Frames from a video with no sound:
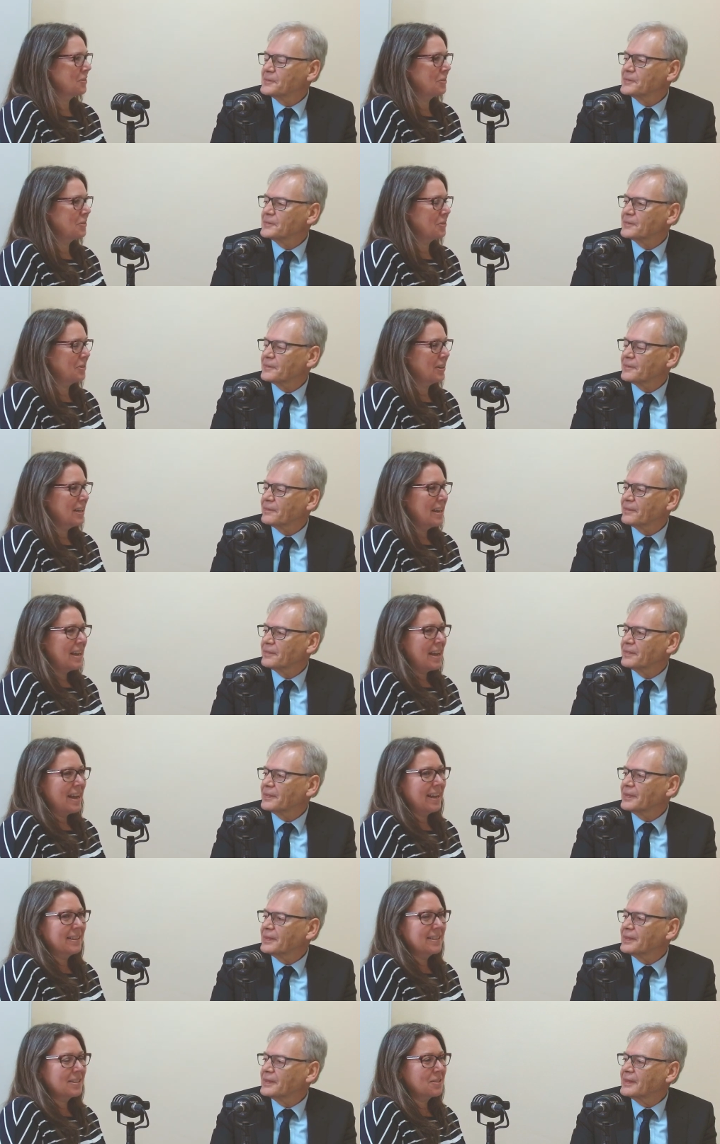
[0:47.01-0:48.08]
Speaker 1: law,
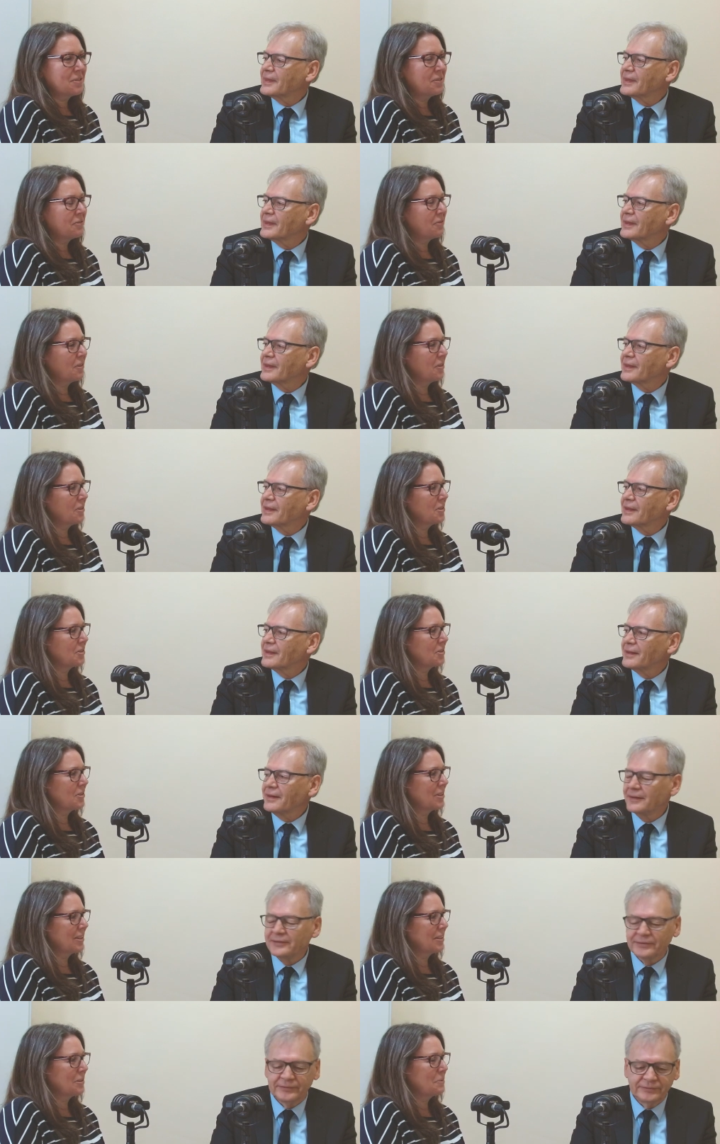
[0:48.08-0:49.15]
and this sort of follows
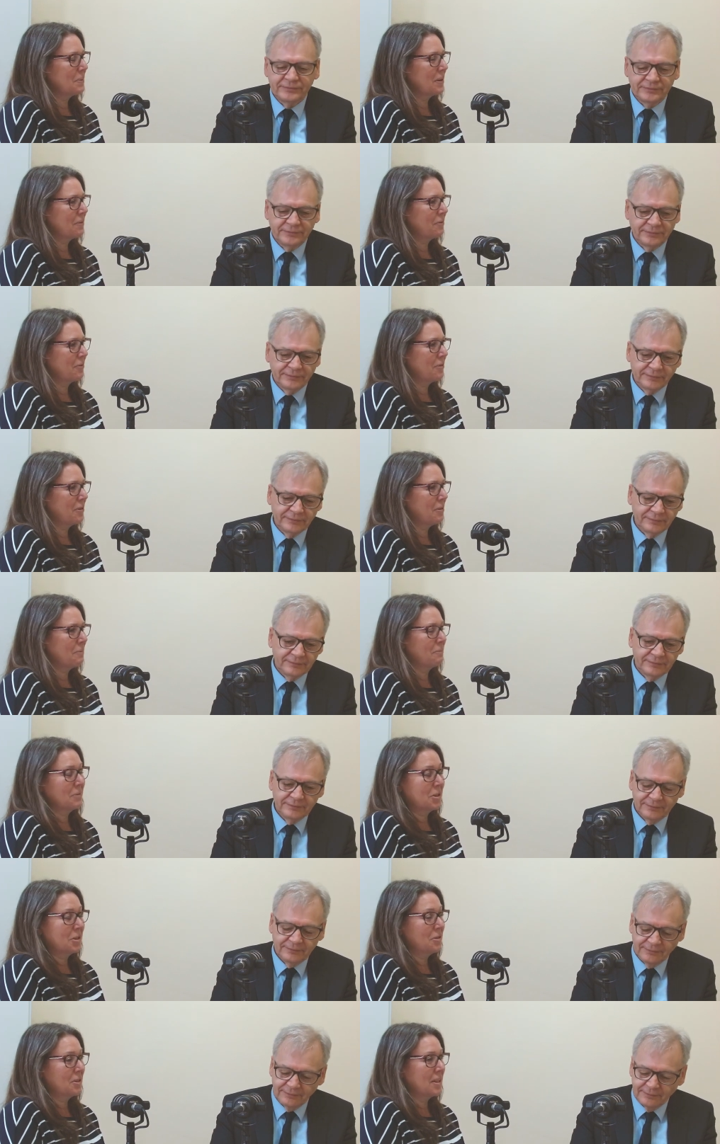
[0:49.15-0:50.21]
on a little bit from
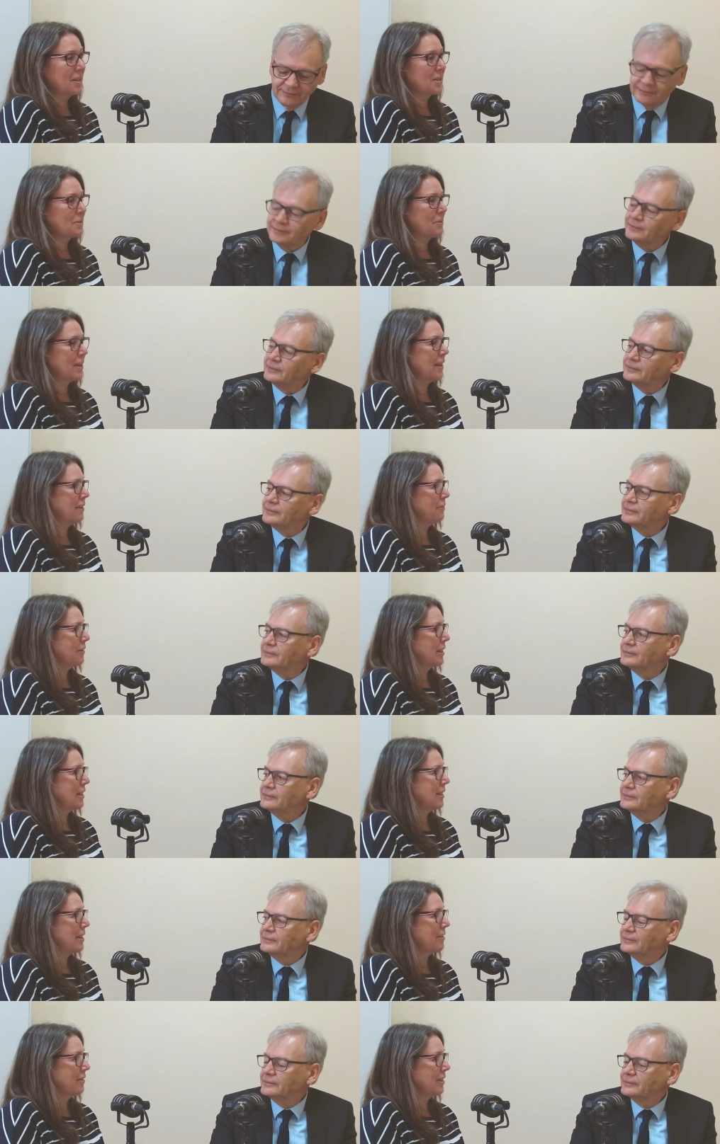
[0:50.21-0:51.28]
two things. We, we
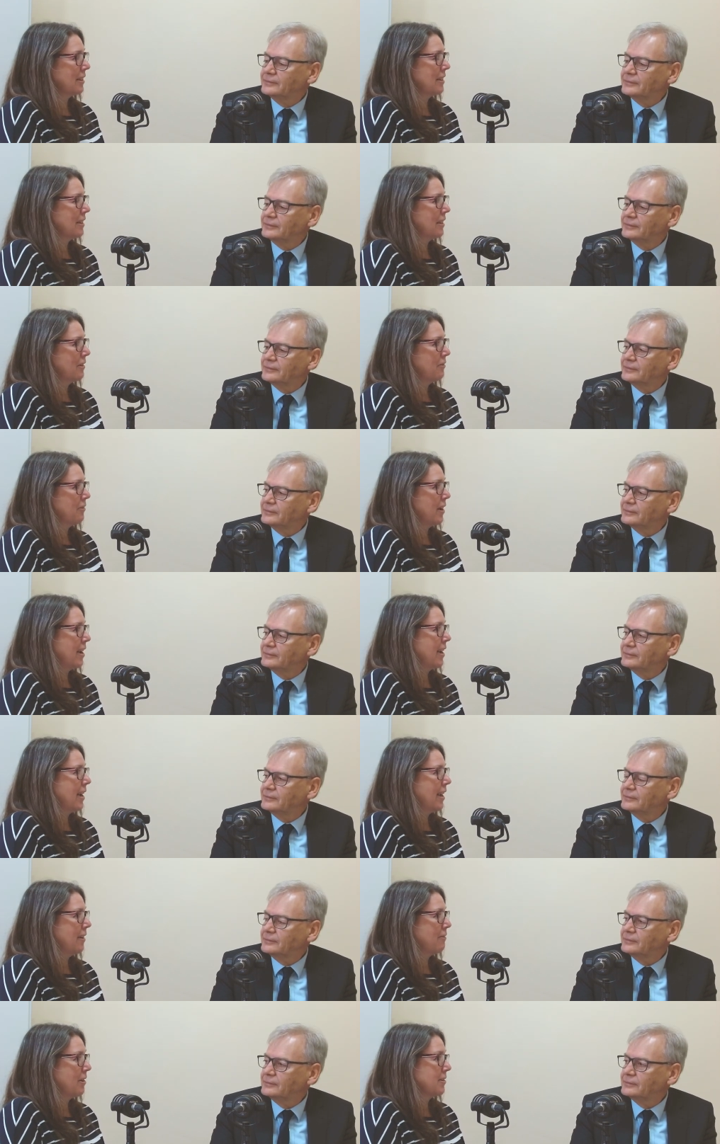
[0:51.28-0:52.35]
currently give
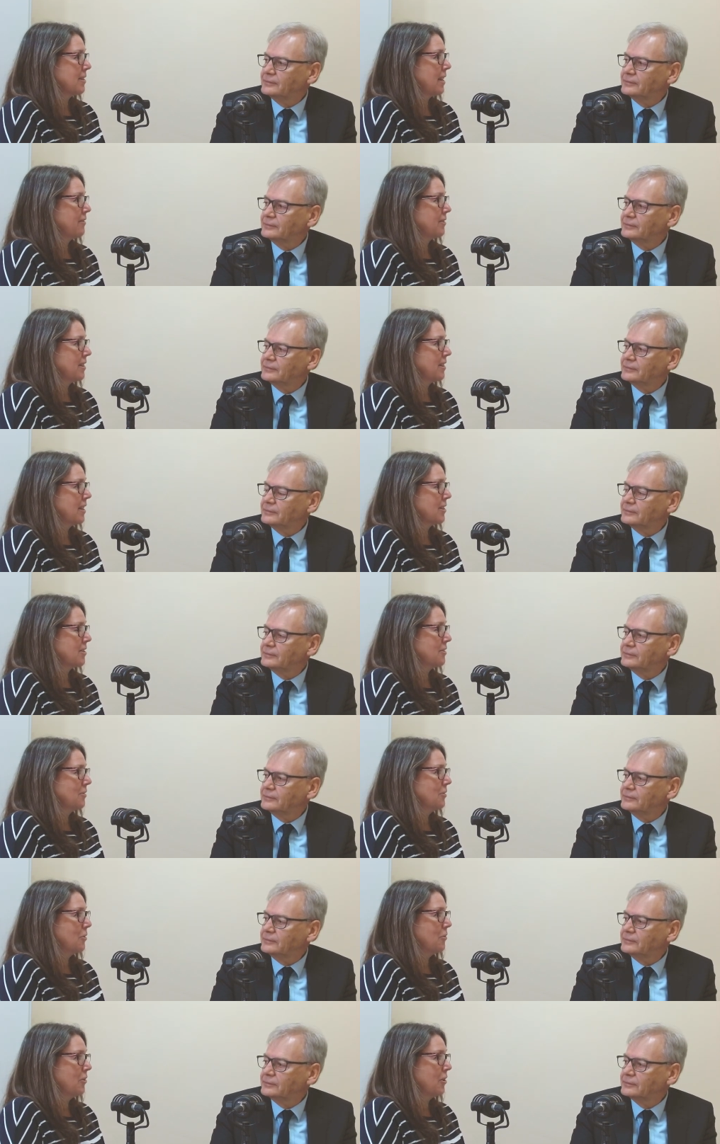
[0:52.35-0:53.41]
a rail safety
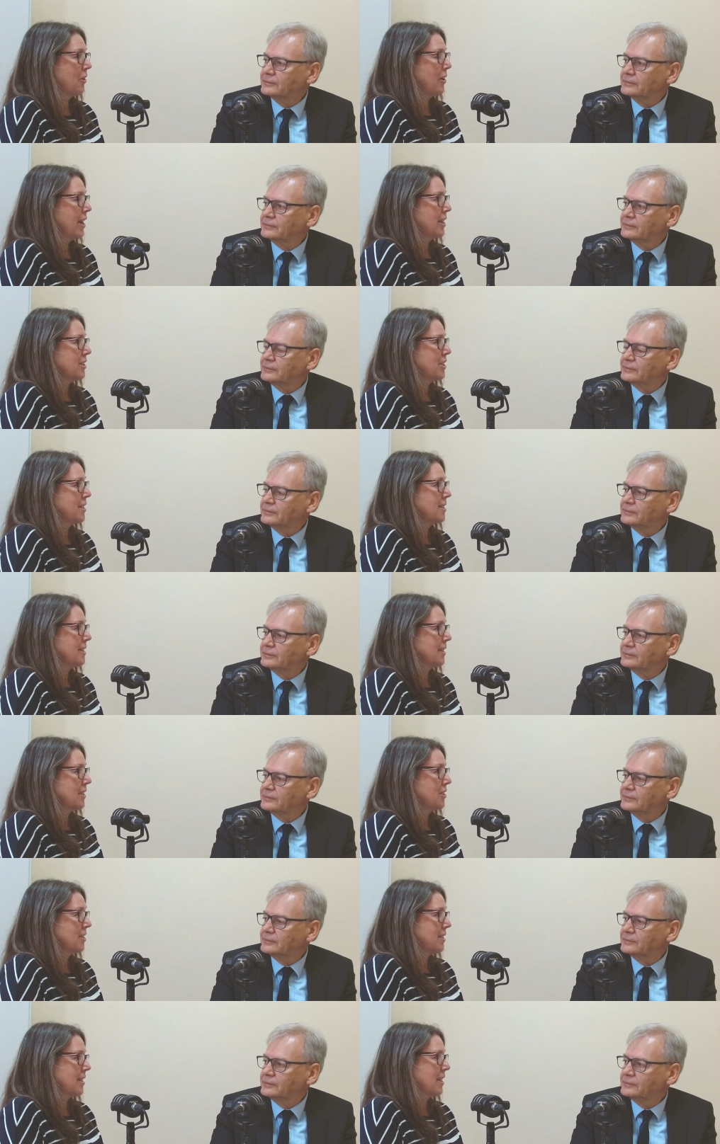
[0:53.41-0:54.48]
national law and OHS
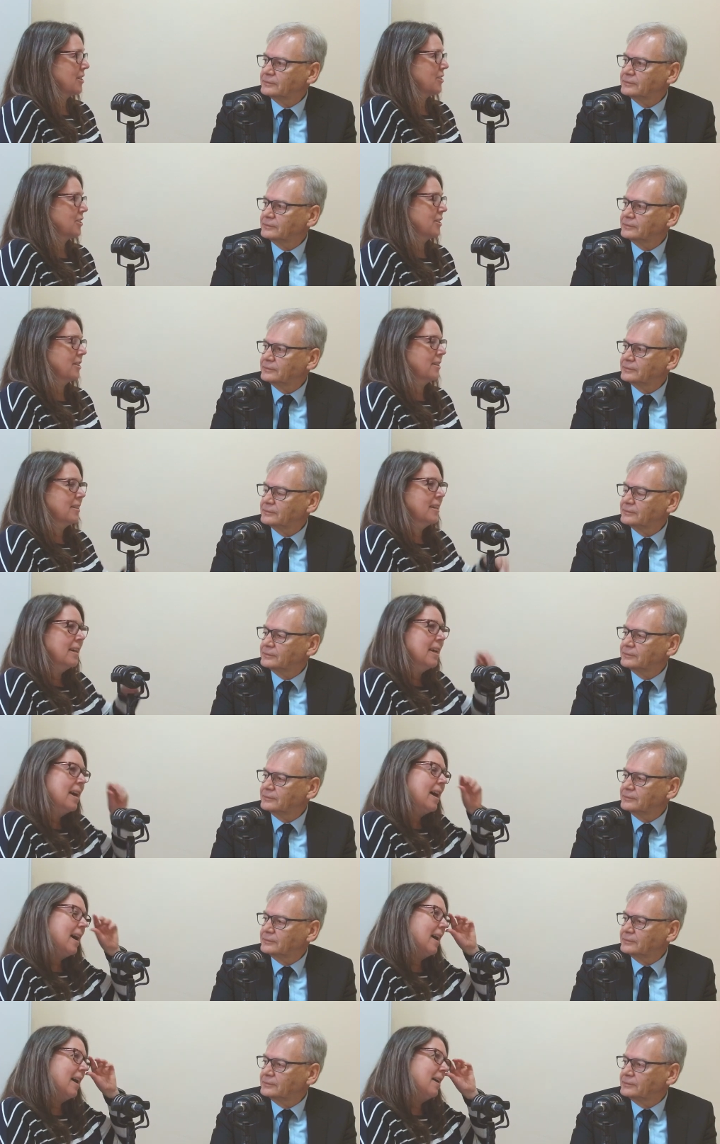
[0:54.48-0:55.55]
legislation
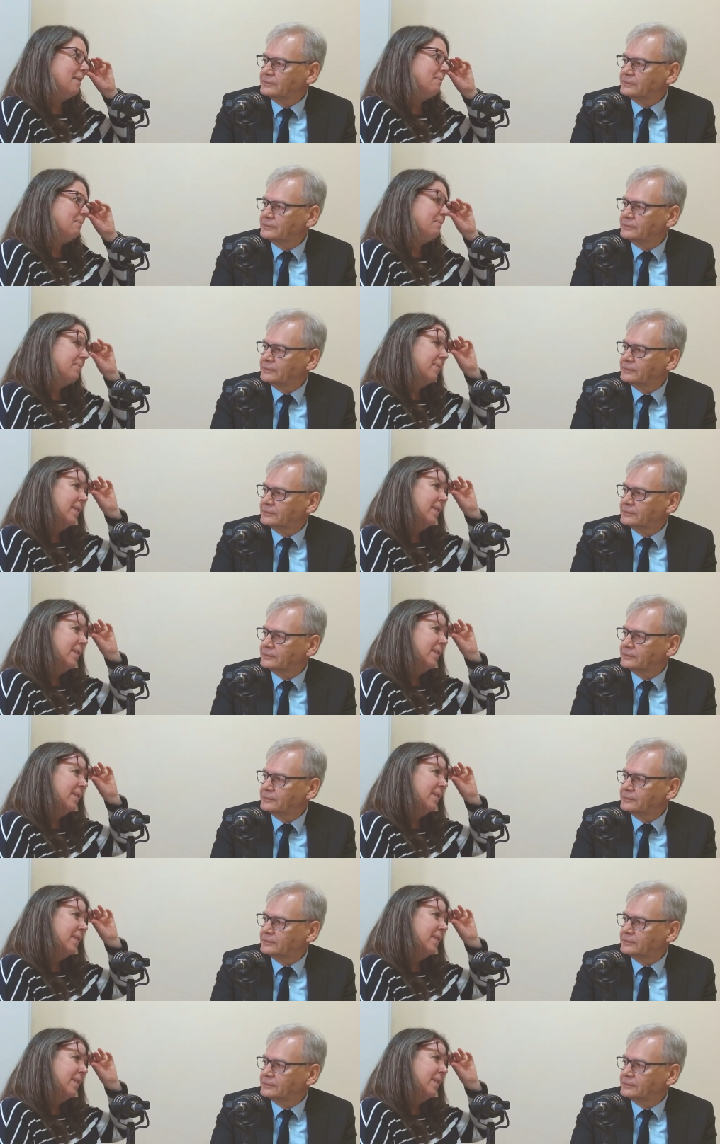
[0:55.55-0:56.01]
um,